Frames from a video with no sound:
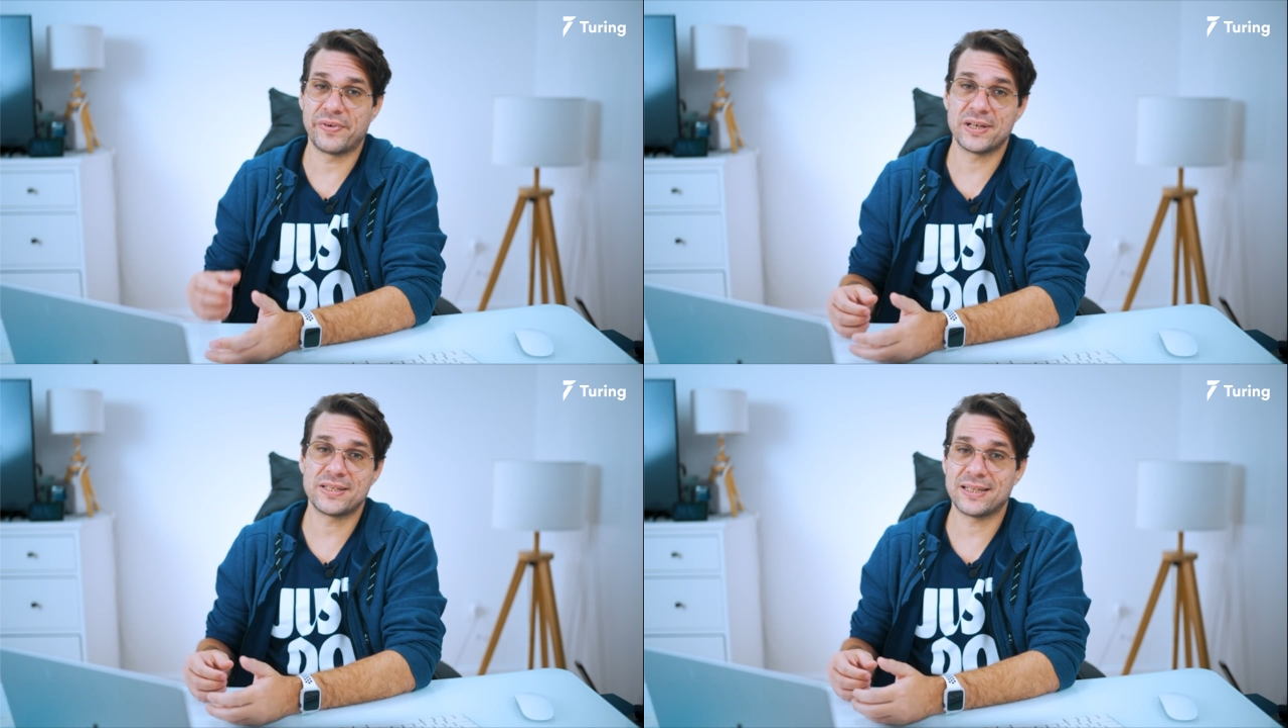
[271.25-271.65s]

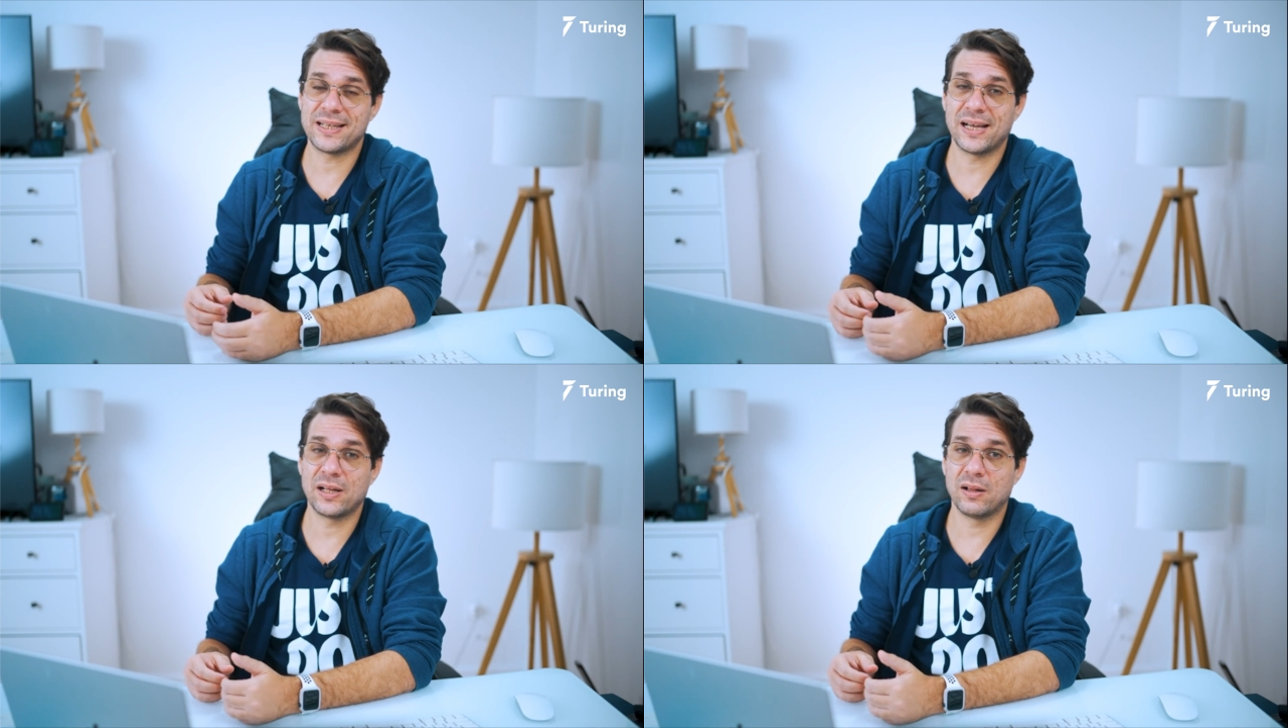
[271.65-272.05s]

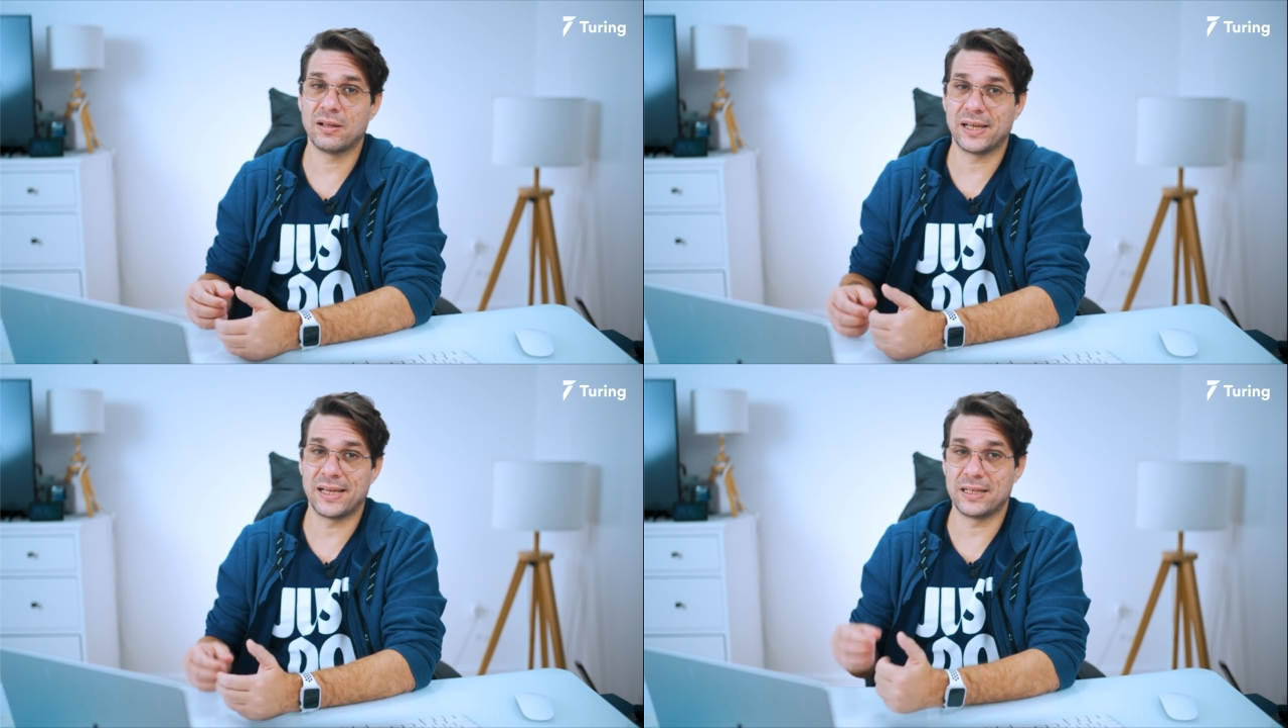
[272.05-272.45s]

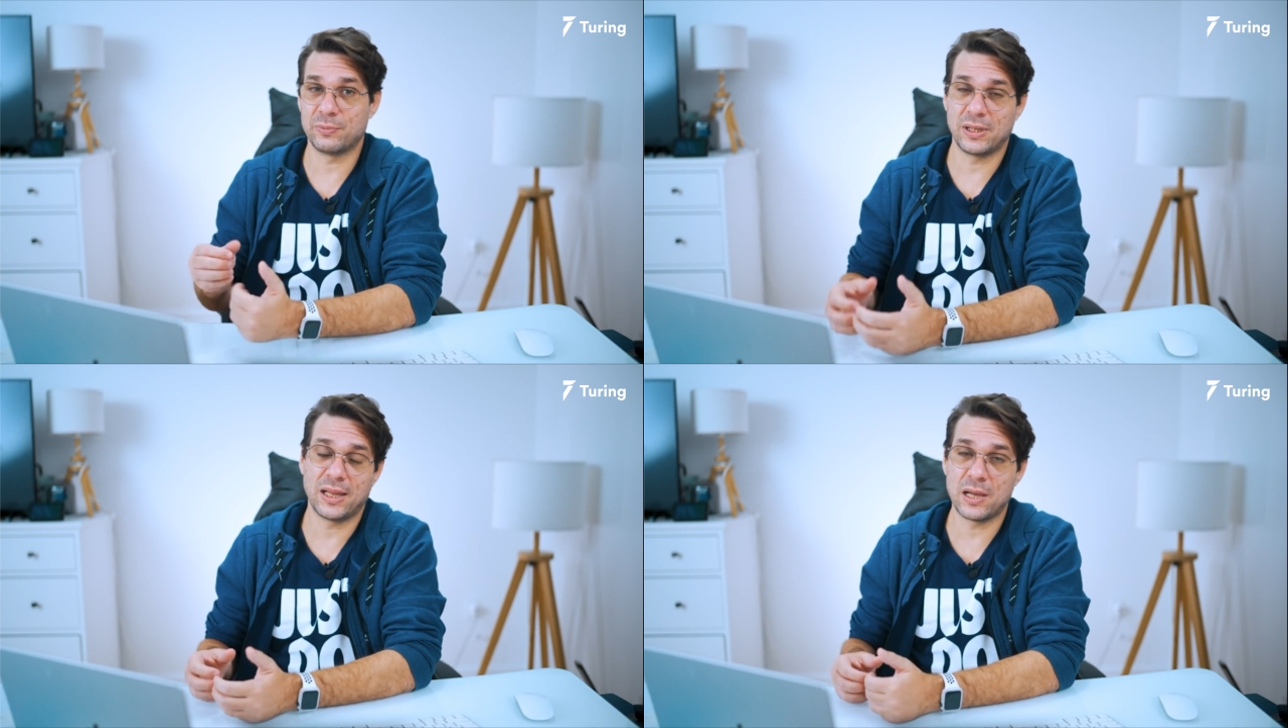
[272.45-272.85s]
versatile
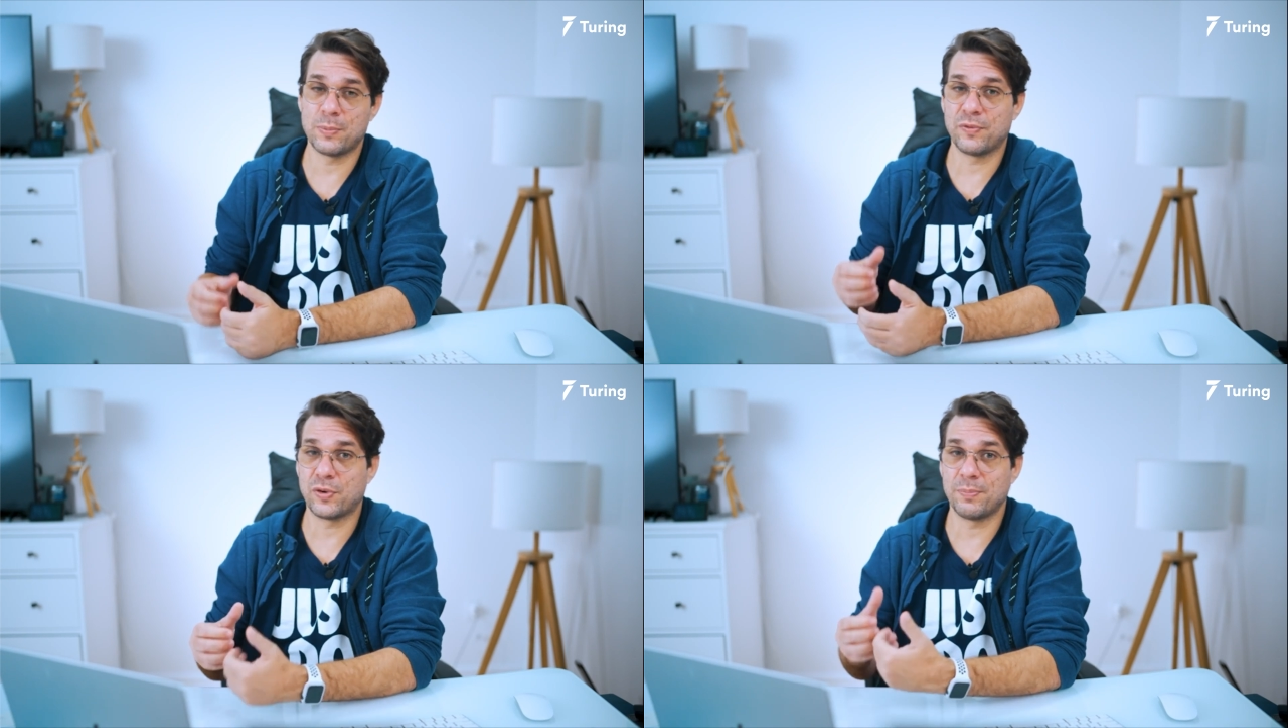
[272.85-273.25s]
and
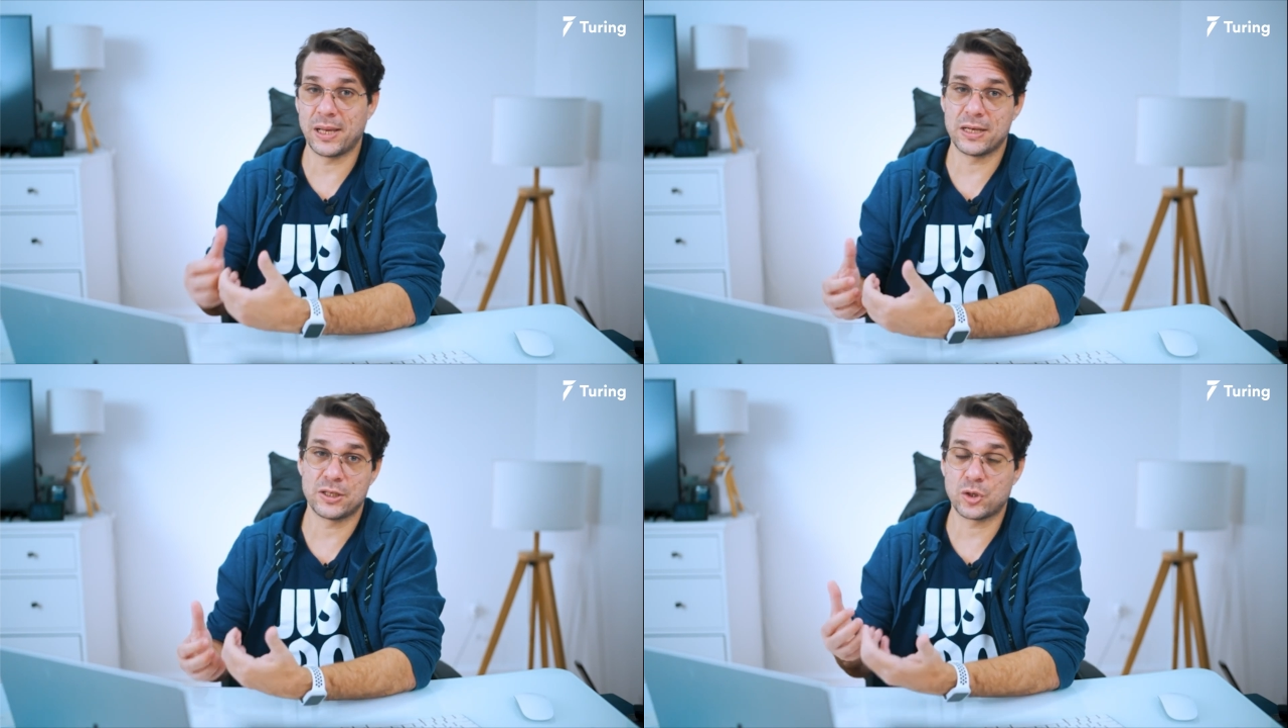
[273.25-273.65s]
reliable for
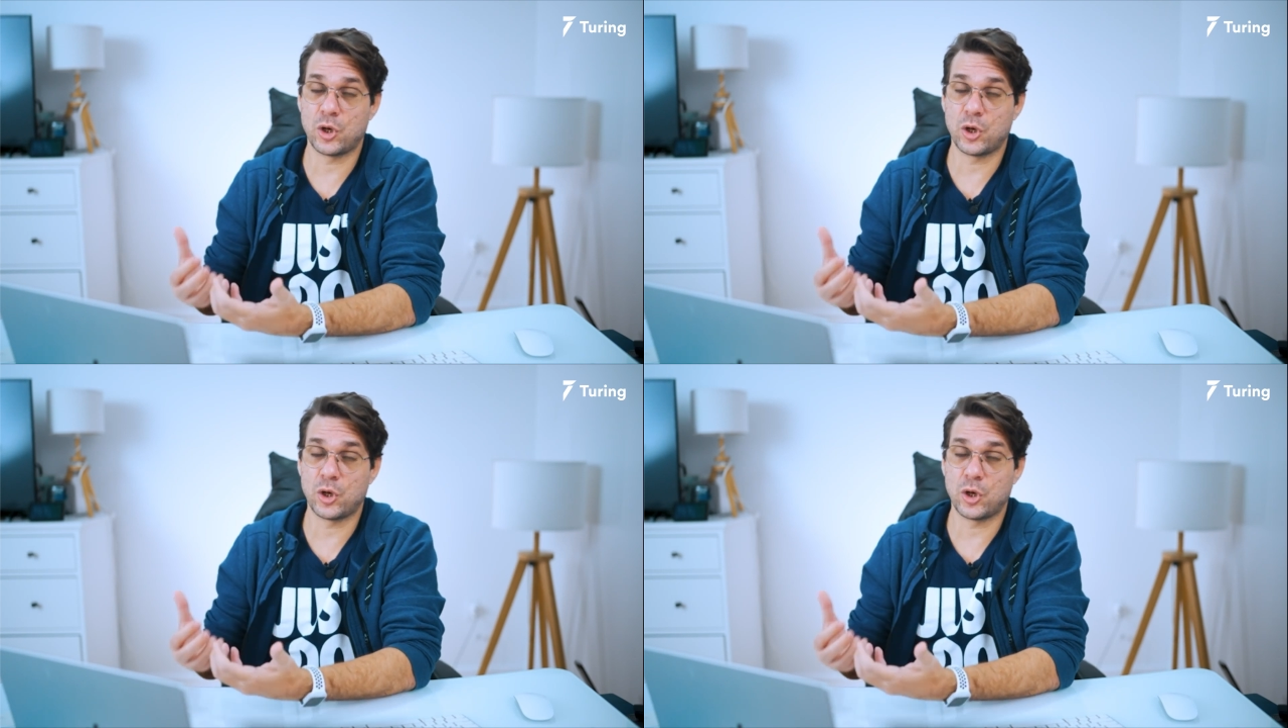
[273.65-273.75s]
managing